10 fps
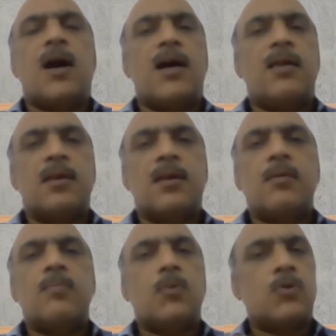I
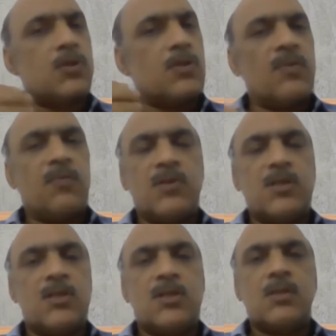think most of the
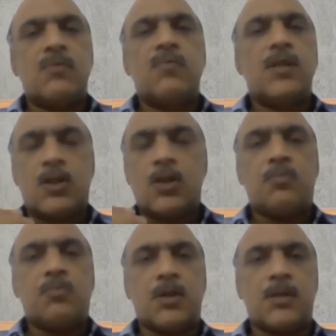physicians will
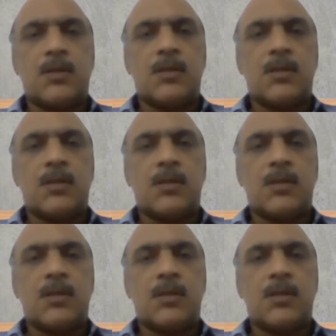adopt it.